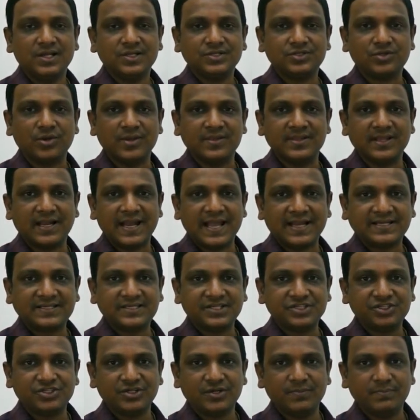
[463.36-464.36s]
So in the
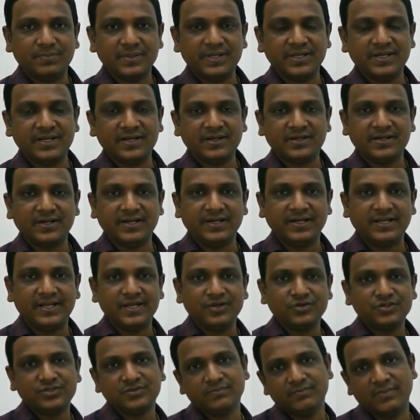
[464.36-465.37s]
lactation period, it
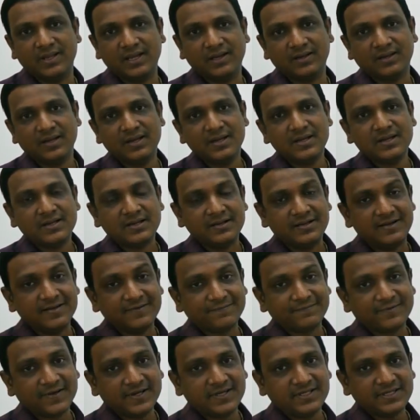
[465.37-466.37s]
gives milk.
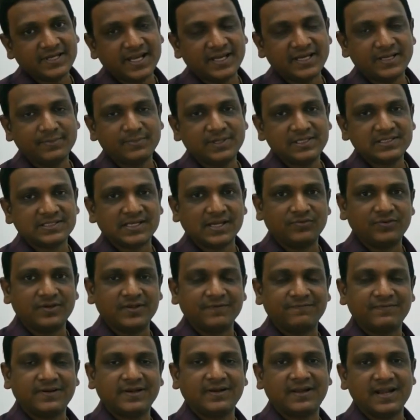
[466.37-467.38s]
Different animals have
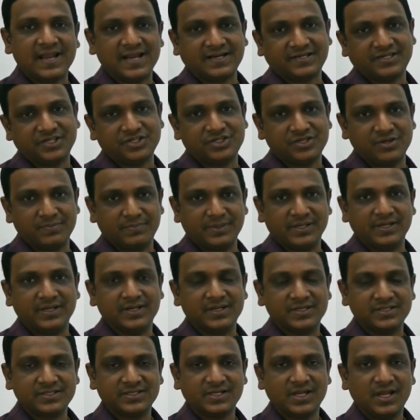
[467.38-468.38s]
different lactation
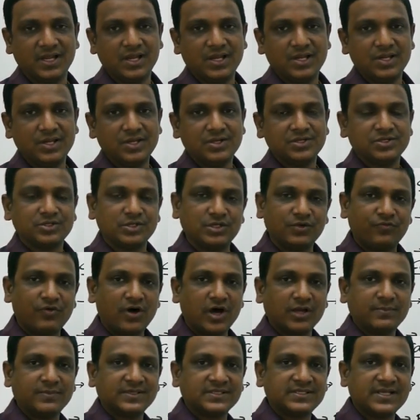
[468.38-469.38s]
periods. So the
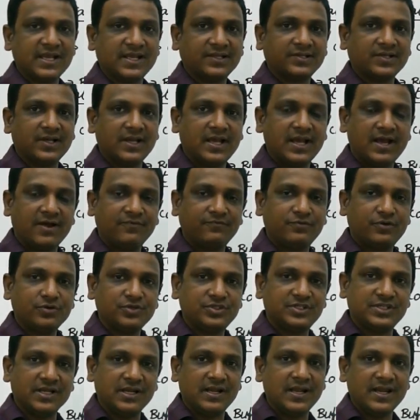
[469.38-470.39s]
farmers have
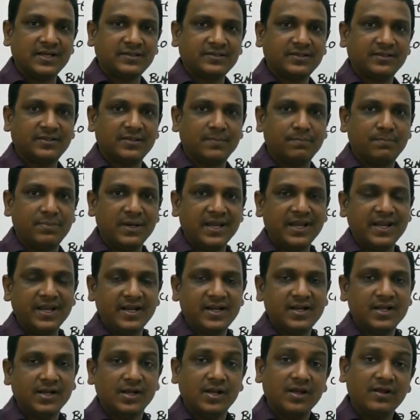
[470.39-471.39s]
to select the
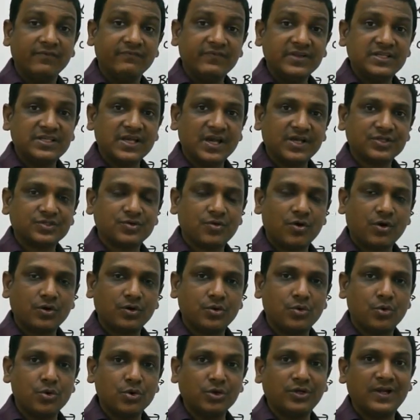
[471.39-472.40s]
breed which has
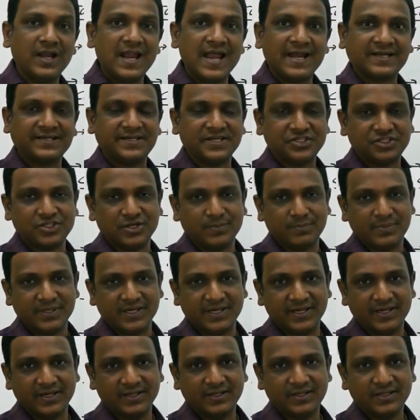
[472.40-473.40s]
got good lactation
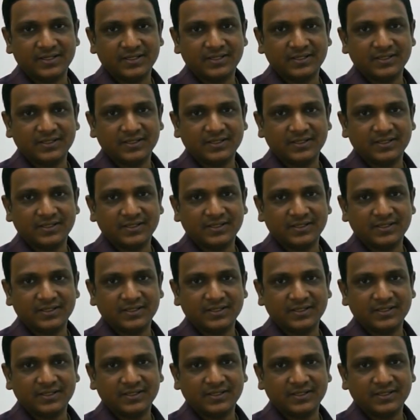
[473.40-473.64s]
period.